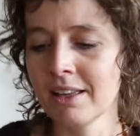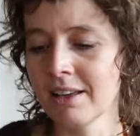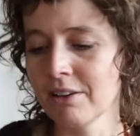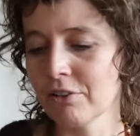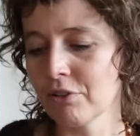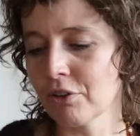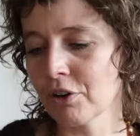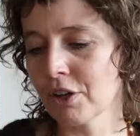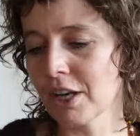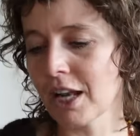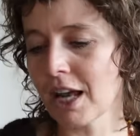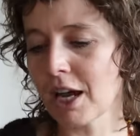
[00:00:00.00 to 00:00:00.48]

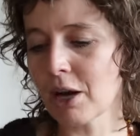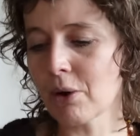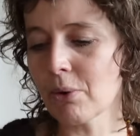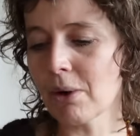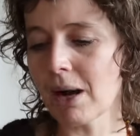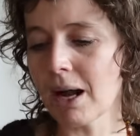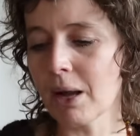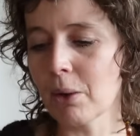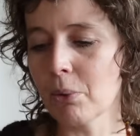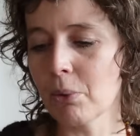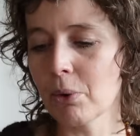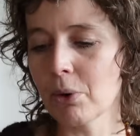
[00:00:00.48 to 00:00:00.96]
For now
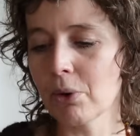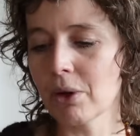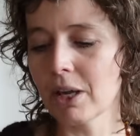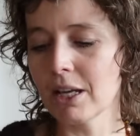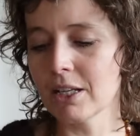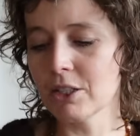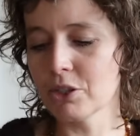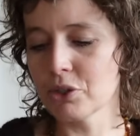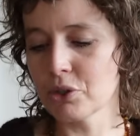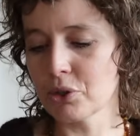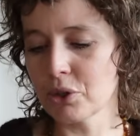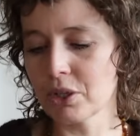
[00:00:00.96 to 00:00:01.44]
I will
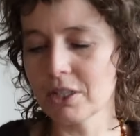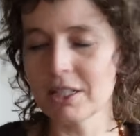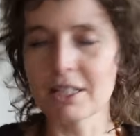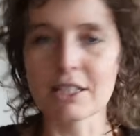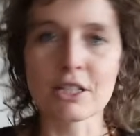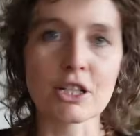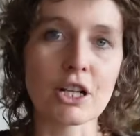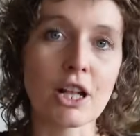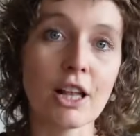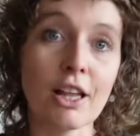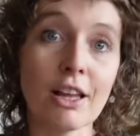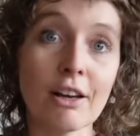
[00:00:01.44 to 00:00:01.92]
enjoy
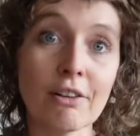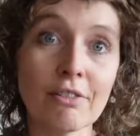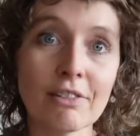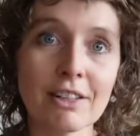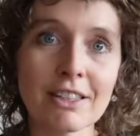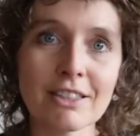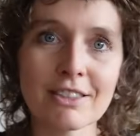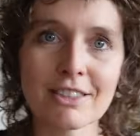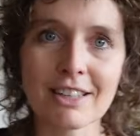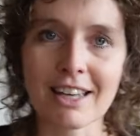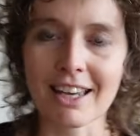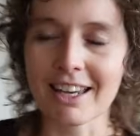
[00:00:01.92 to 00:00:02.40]
this
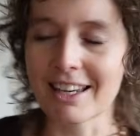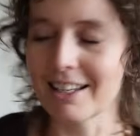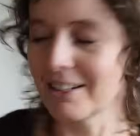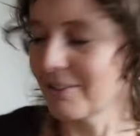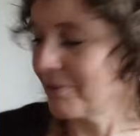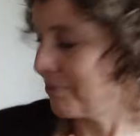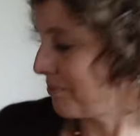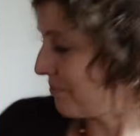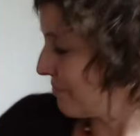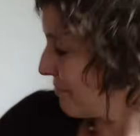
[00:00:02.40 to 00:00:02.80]
lovely skein.